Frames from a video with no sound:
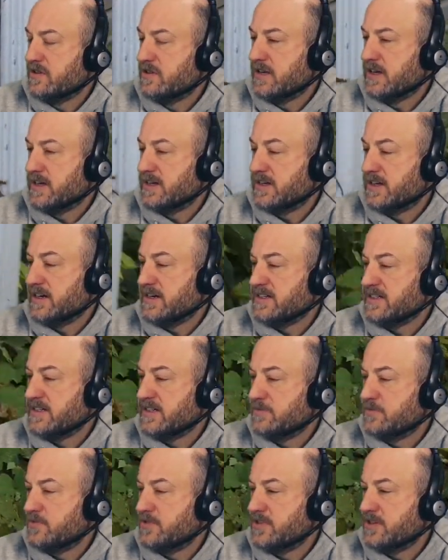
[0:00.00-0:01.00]
like a
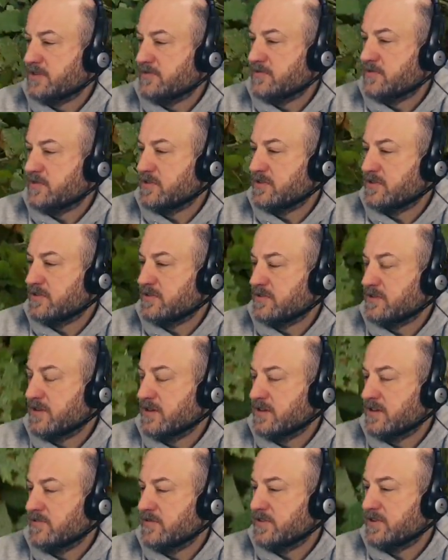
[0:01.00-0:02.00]
96%
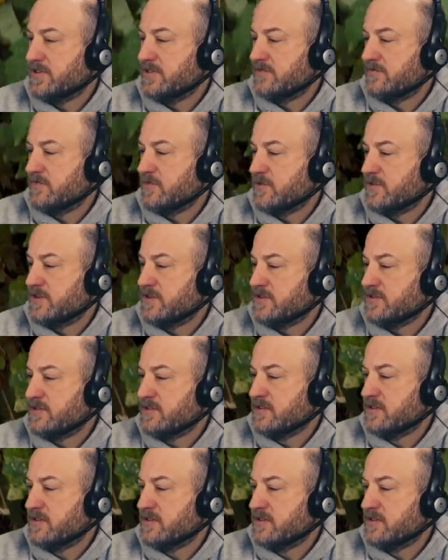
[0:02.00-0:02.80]
efficient furnace